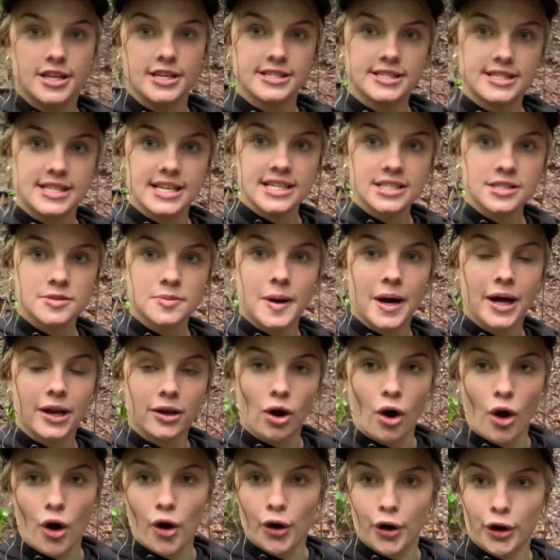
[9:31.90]
this one
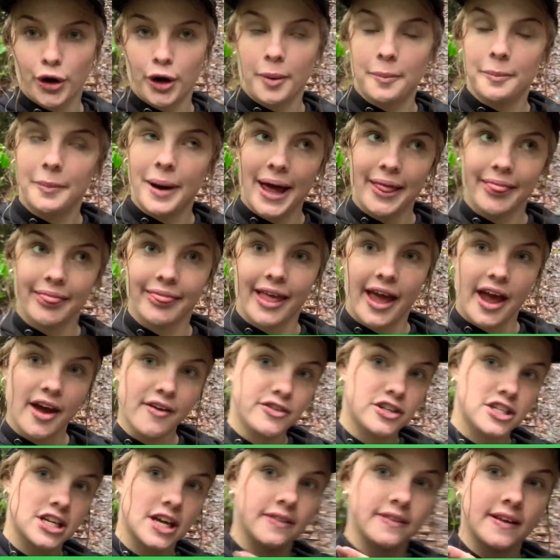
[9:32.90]
on my
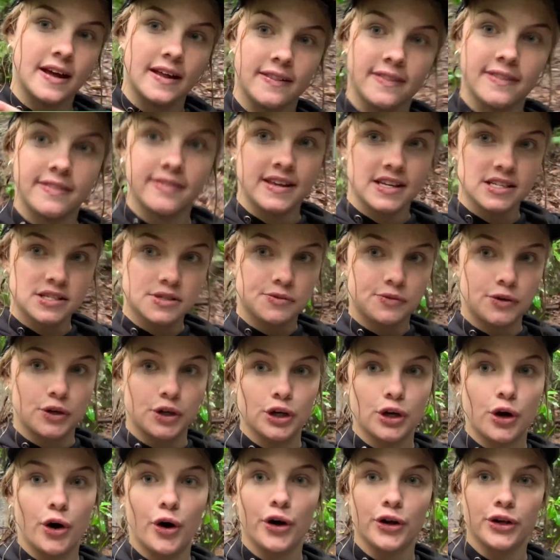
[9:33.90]
left and then this
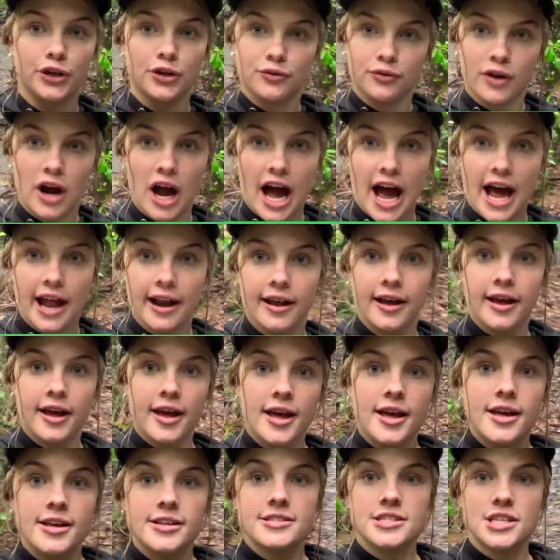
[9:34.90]
route on your right.
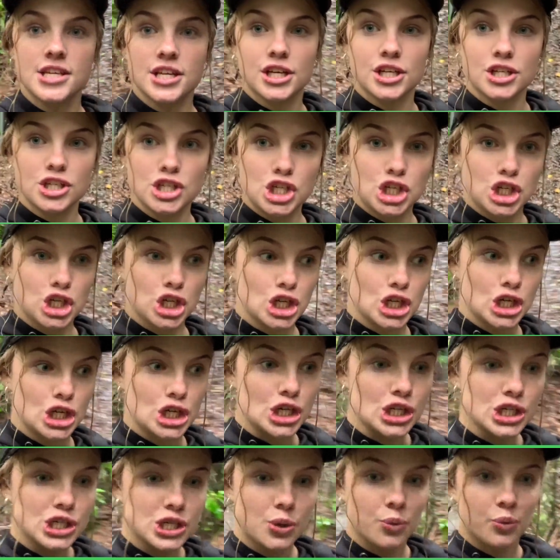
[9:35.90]
So you can choose
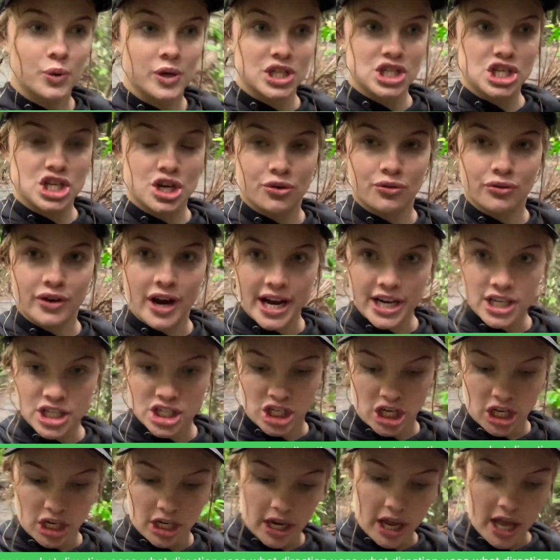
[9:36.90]
which
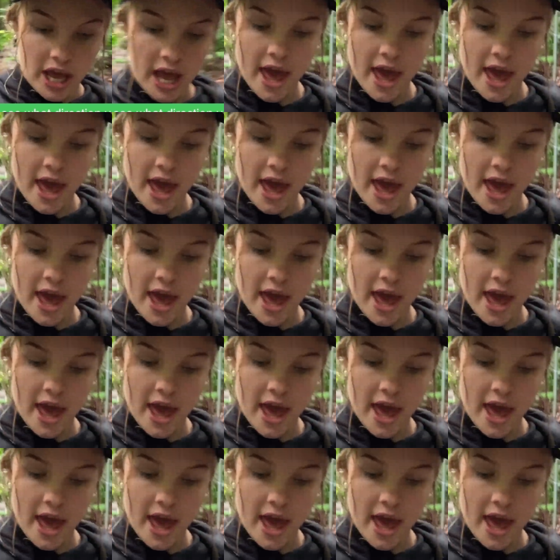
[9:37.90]
direction. And